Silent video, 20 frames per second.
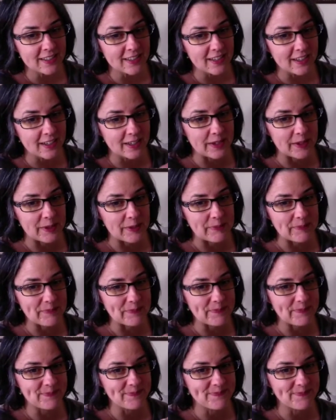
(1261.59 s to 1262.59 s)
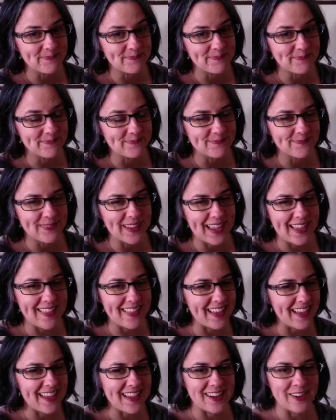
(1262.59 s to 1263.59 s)
And
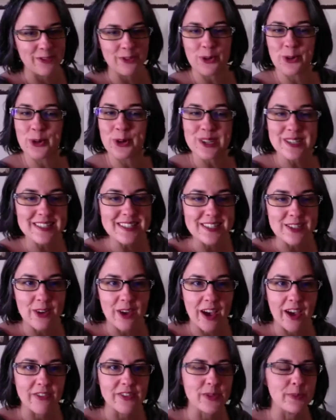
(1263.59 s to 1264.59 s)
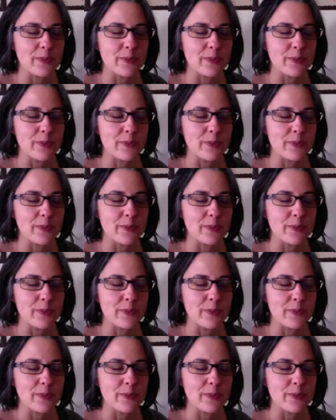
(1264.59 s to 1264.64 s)
then, of course, you have to